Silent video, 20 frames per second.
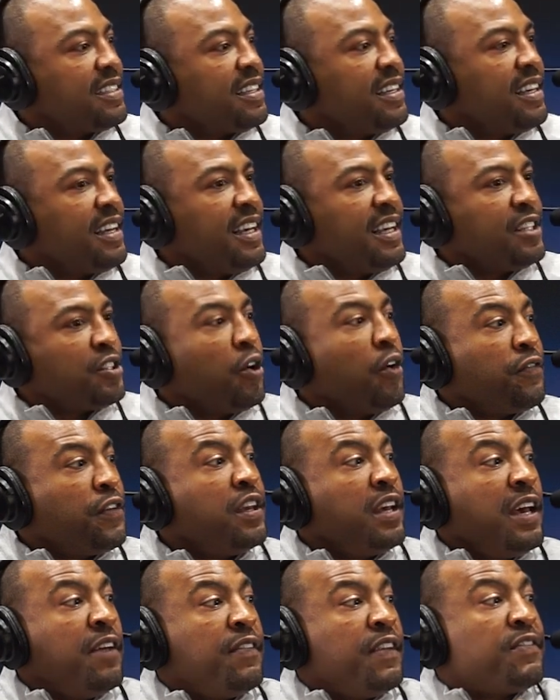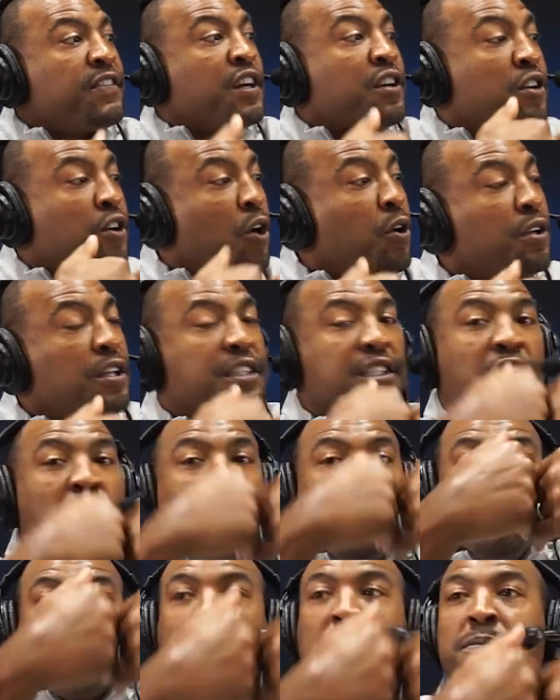So if the goal is to
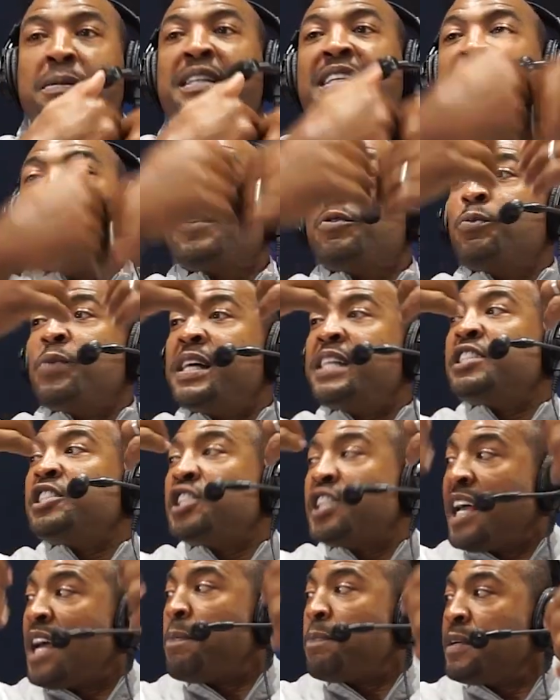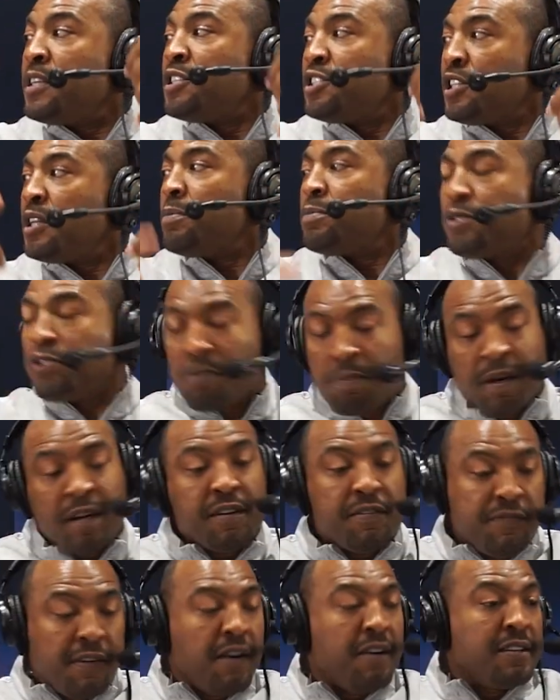ultimately win championships, you better
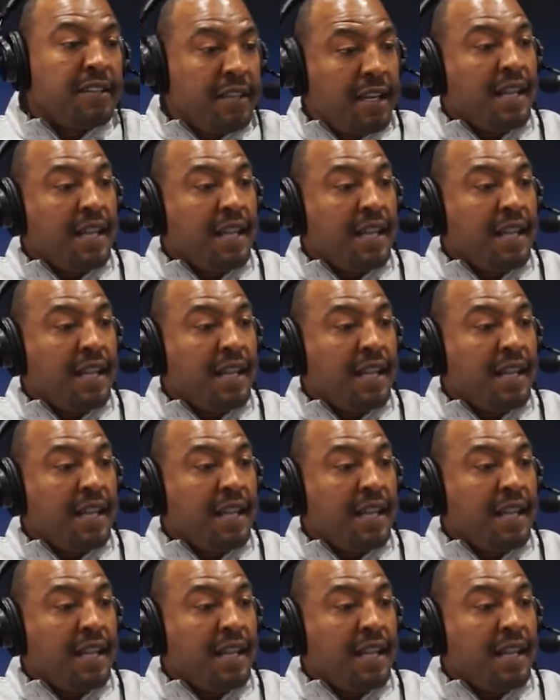fall in line.